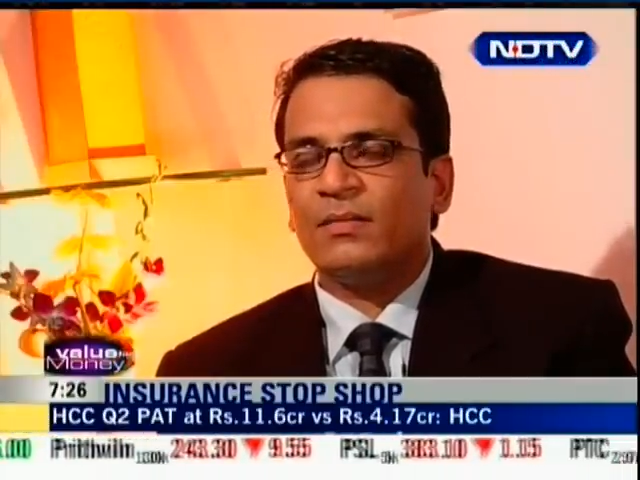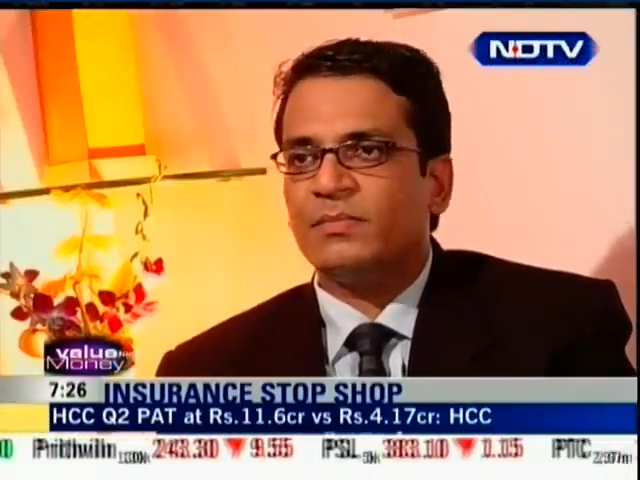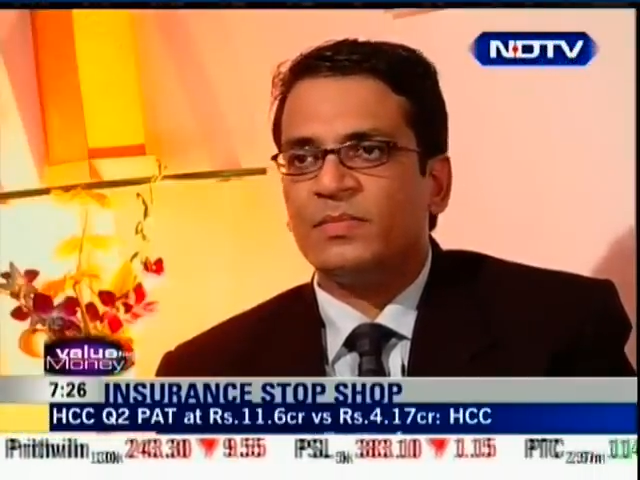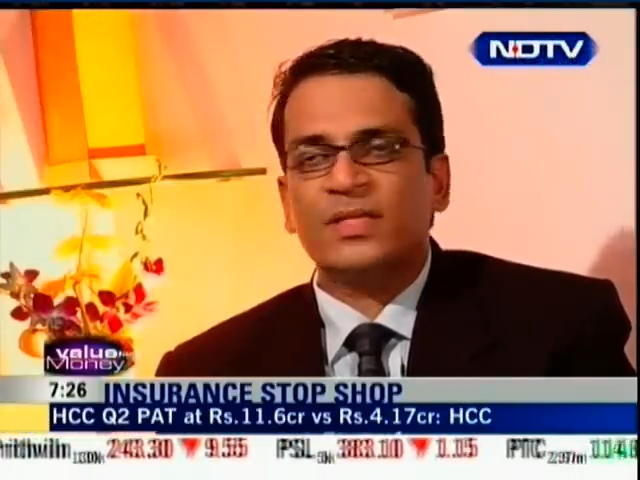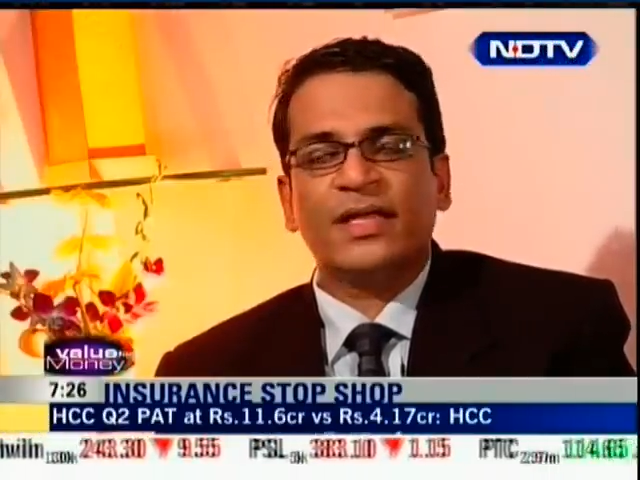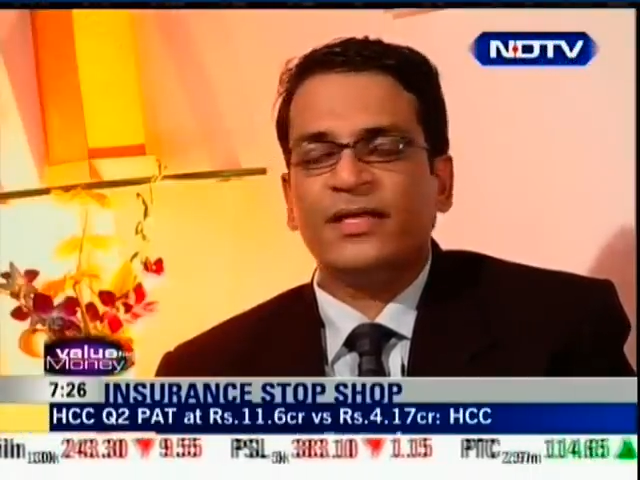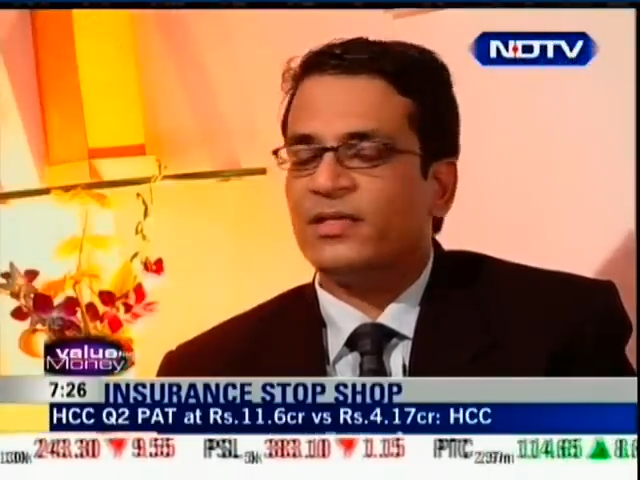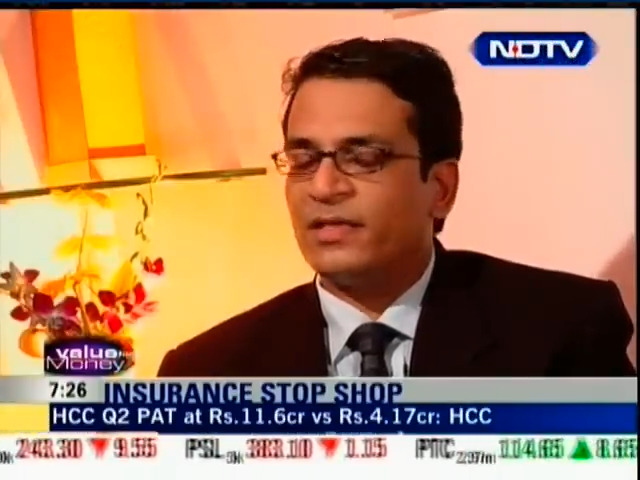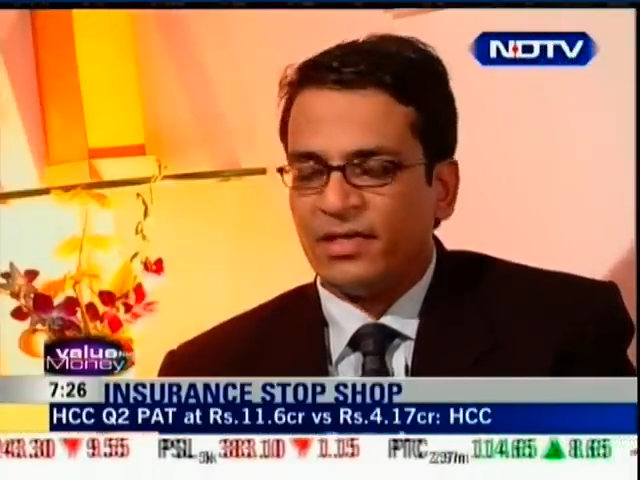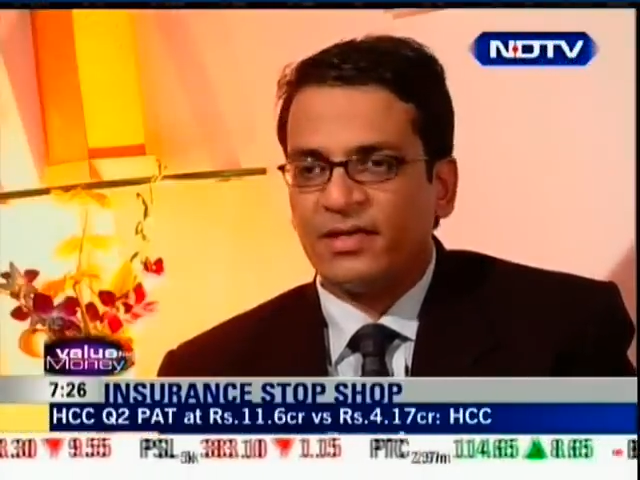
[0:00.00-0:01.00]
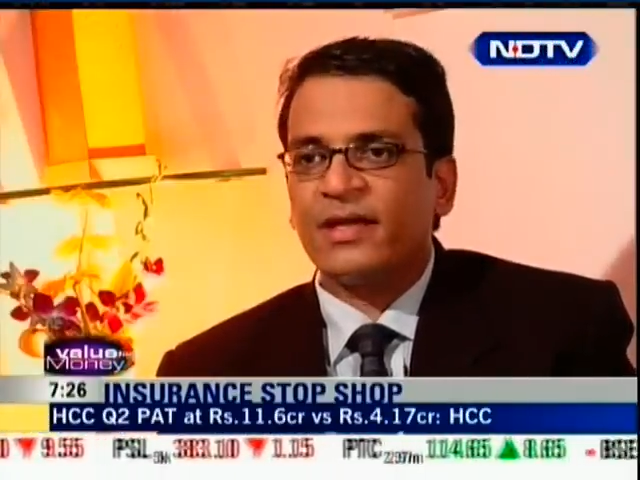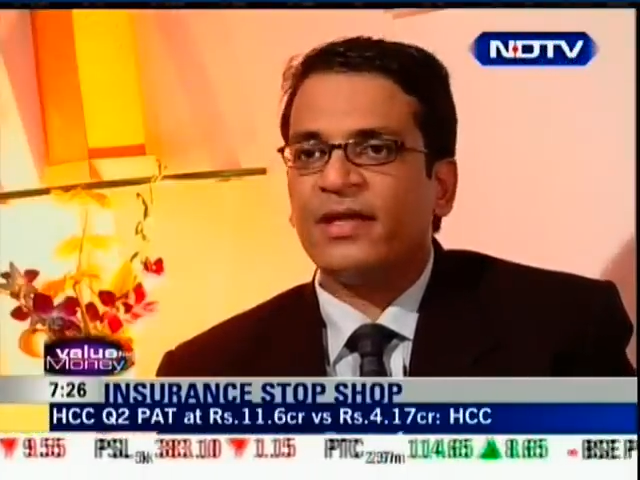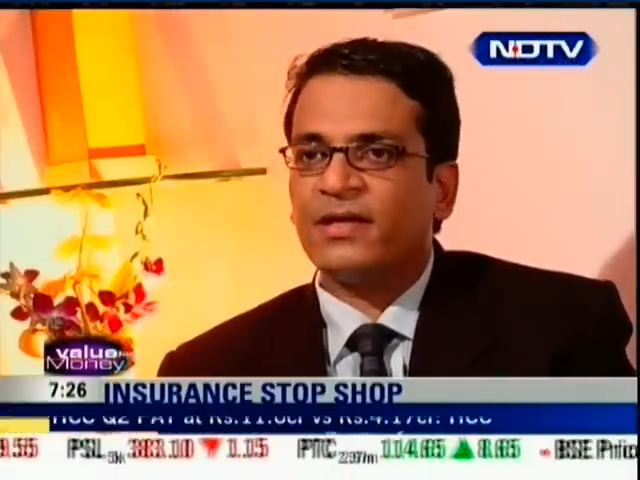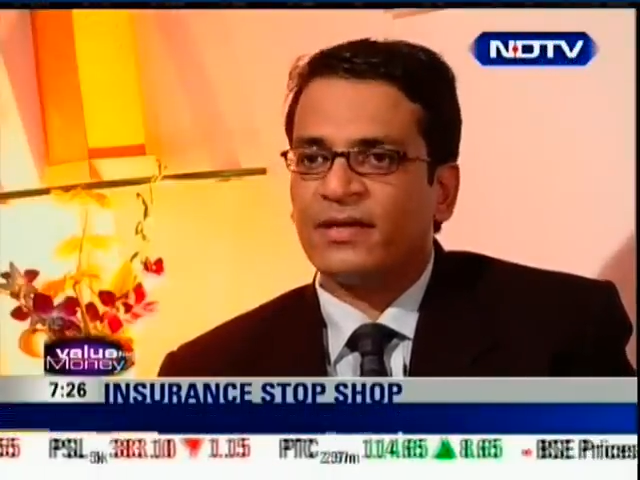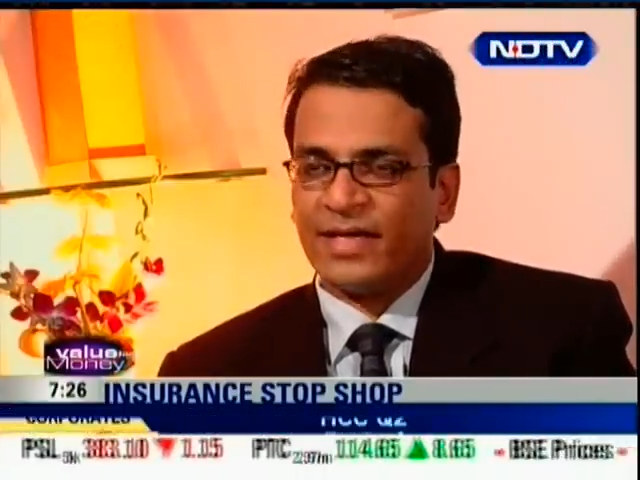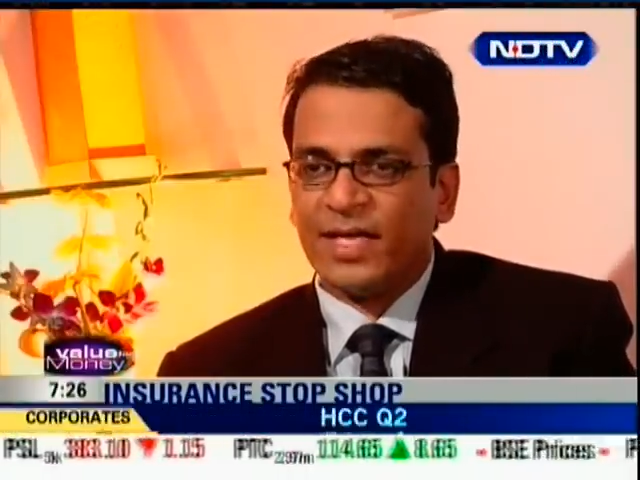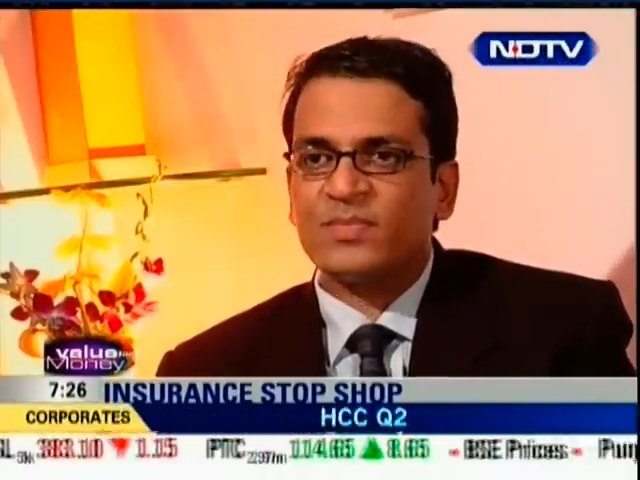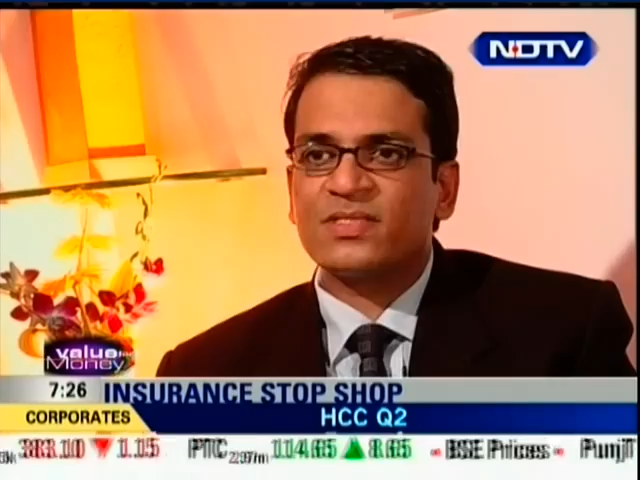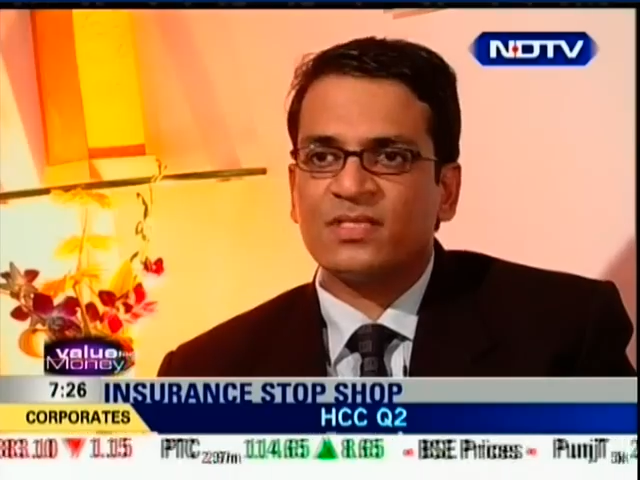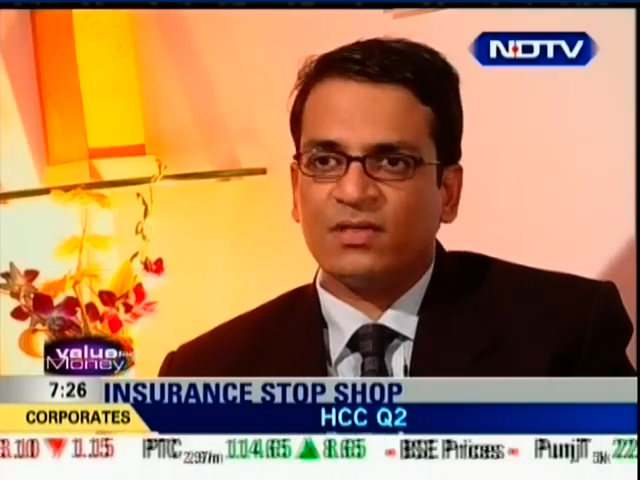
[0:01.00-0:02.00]
uh, in integrated
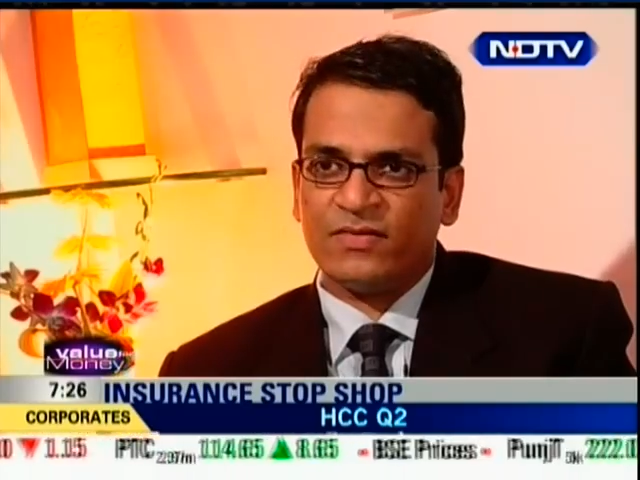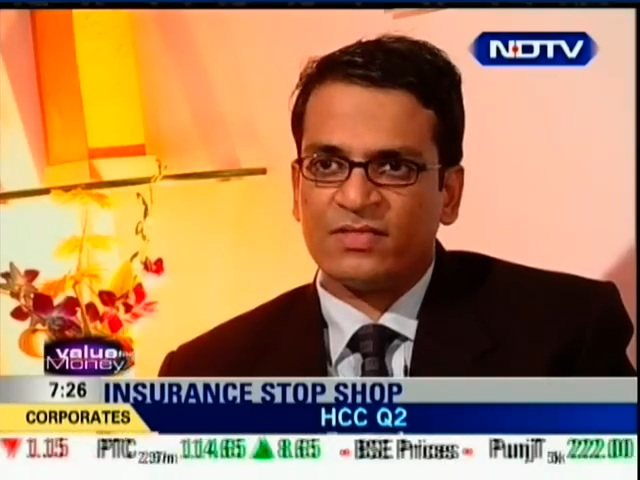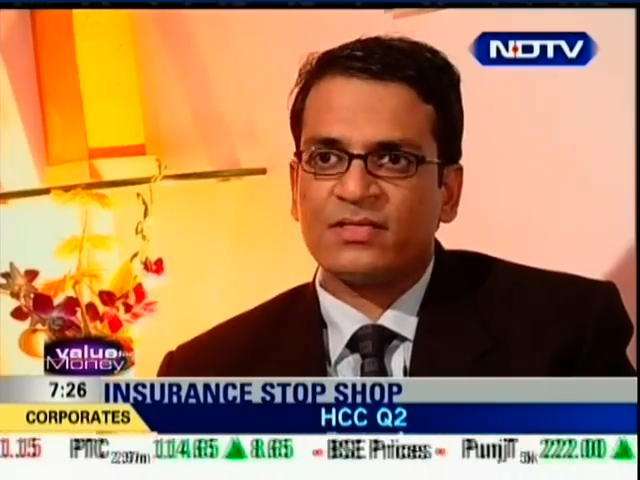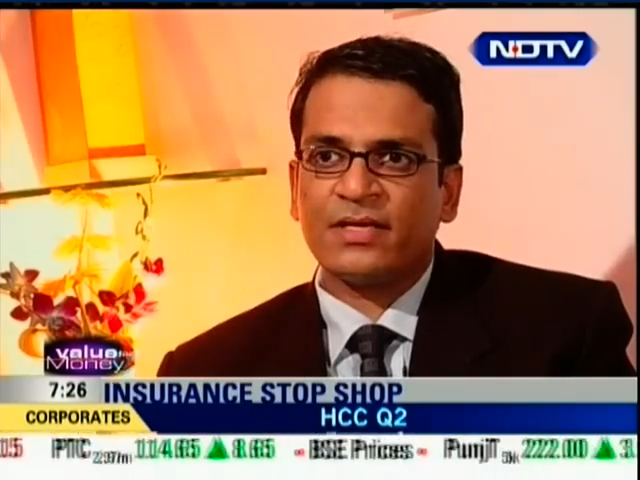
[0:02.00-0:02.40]
claims service